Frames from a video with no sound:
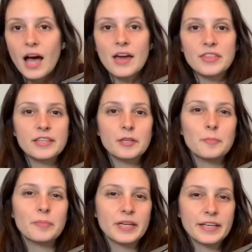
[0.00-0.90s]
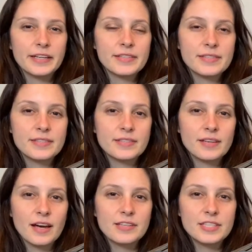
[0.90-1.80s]
I think the biggest
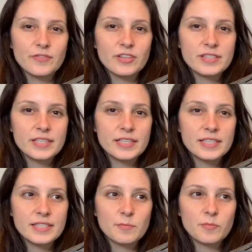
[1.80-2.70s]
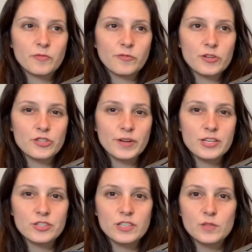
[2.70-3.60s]
differences for
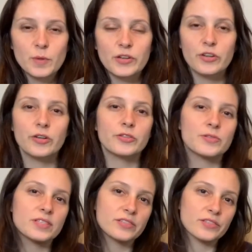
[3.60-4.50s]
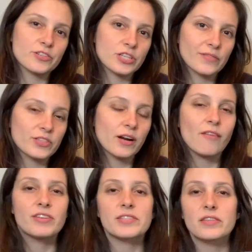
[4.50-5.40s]
tarantulas when they're going through seasonal shifts are
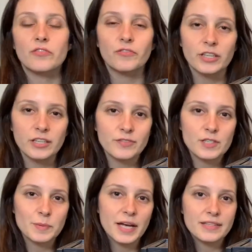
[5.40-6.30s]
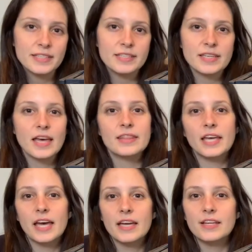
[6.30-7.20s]
obviously the feeding responses and
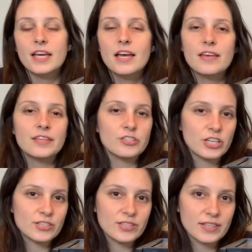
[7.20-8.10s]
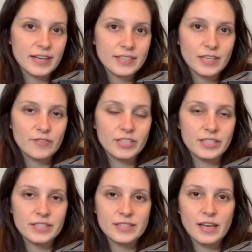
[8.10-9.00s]
then the changes in
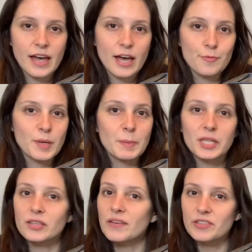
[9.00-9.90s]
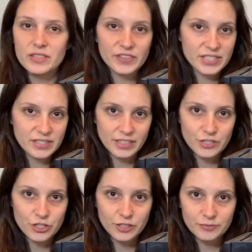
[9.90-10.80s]
activities and maybe the levels of
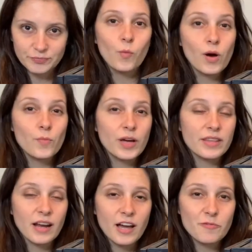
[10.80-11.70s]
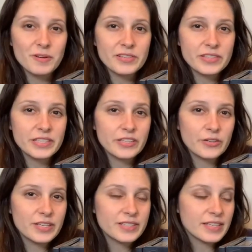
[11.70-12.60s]
isolation. One way that I've personally
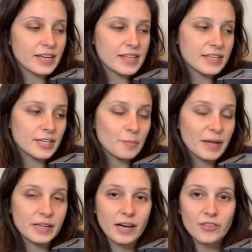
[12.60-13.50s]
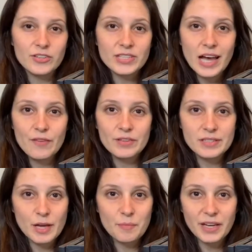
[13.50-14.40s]
noticed, and I think many others have,
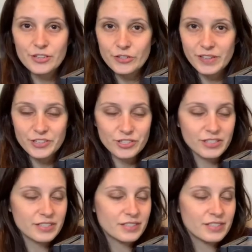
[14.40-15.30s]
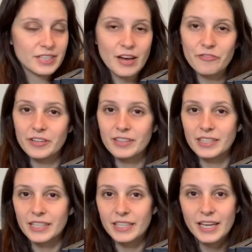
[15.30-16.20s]
is that my tarantulas
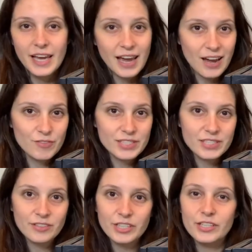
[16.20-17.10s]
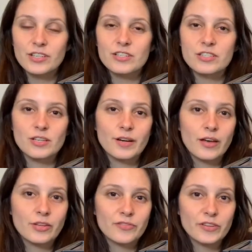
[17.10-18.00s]
definitely every single year slow
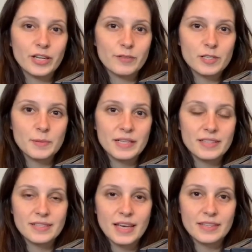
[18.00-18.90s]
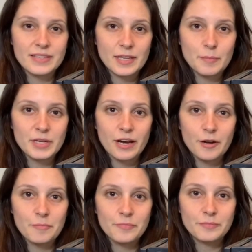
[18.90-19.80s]
down their feeding responses at the same time.